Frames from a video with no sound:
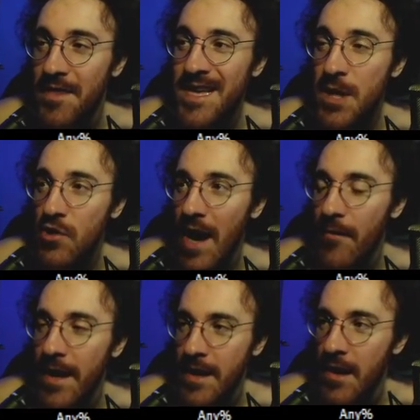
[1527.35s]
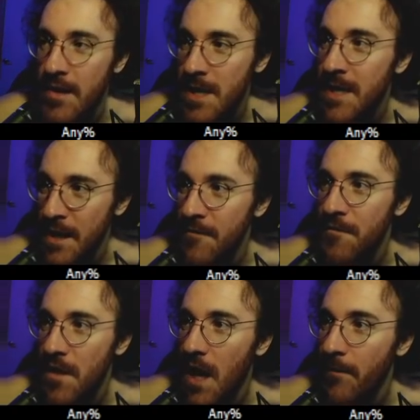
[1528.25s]
Now this strat right here, since I
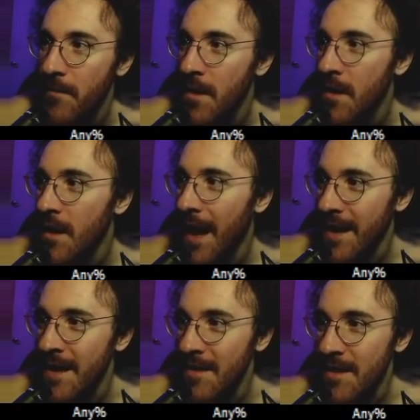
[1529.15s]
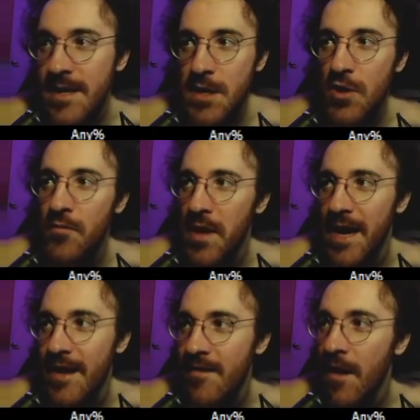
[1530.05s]
didn't flop, I can hit these two
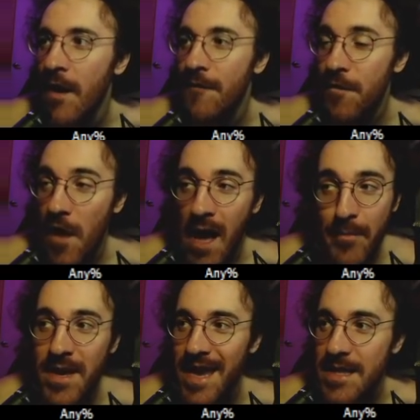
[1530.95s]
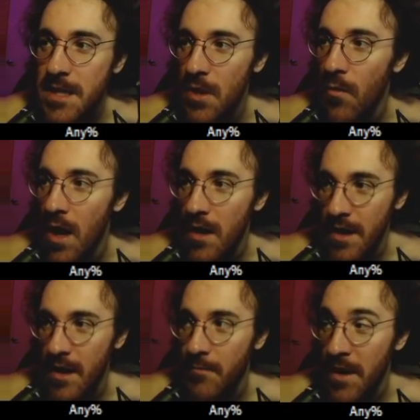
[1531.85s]
planes, flop against the wall
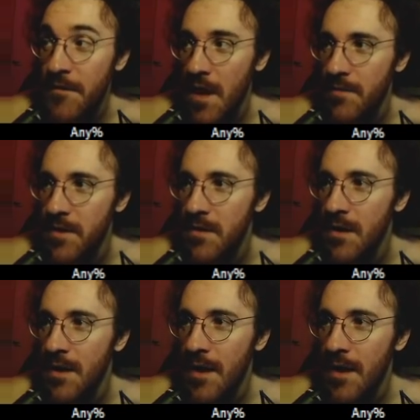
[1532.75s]
here, big flopper.